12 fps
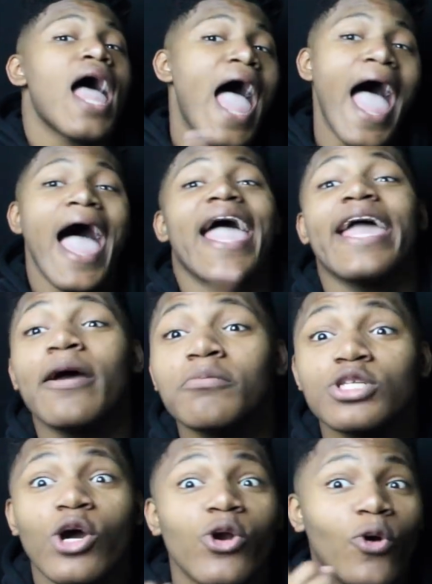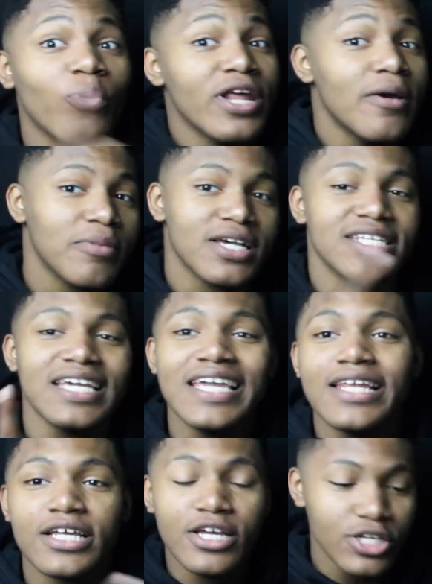Had him turn on them because
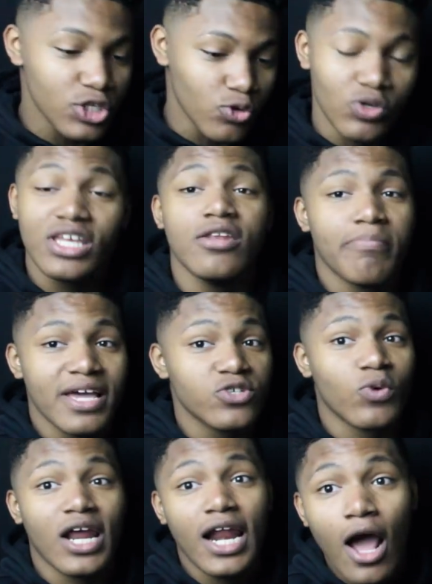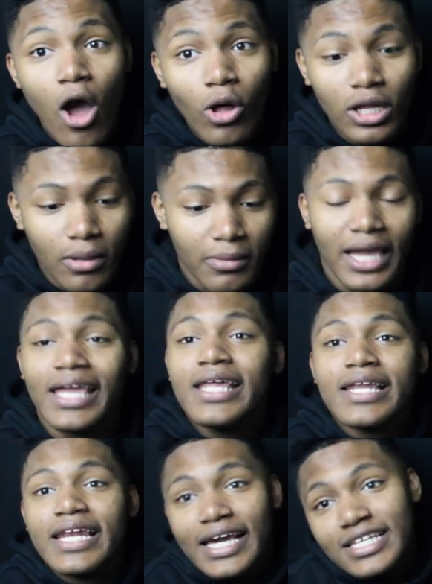he the good dude. He the best one out of all of them. Like
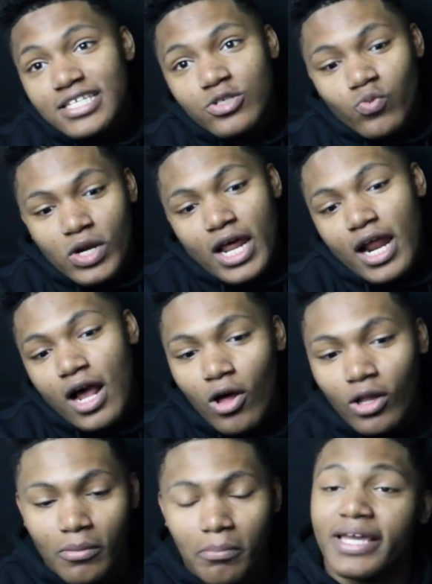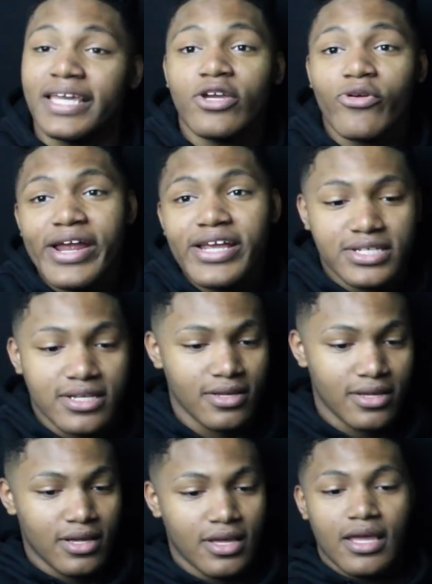he the nicest one out of all of them. But he crazy.
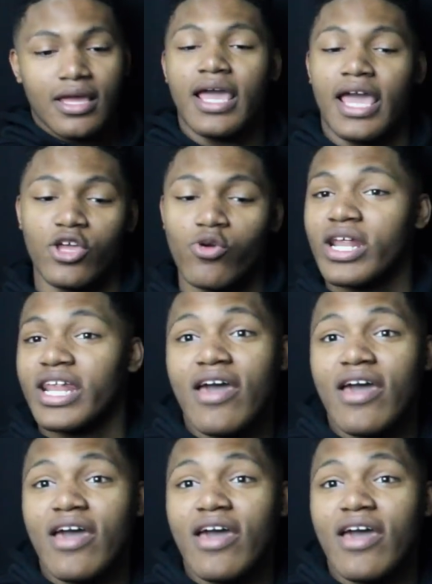And you would